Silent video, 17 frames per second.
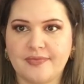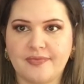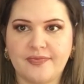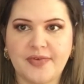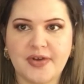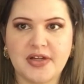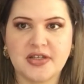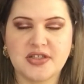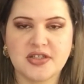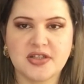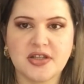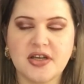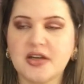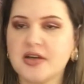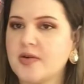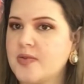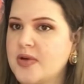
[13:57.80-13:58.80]
finished
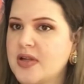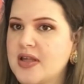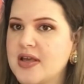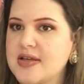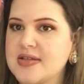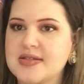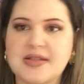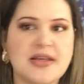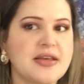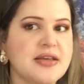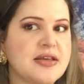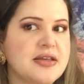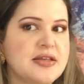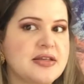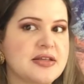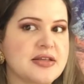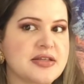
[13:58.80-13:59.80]
look. What do you guys think?
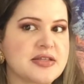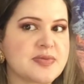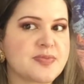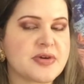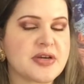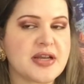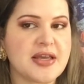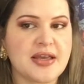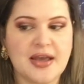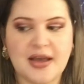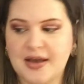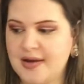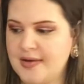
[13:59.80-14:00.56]
Nice, pretty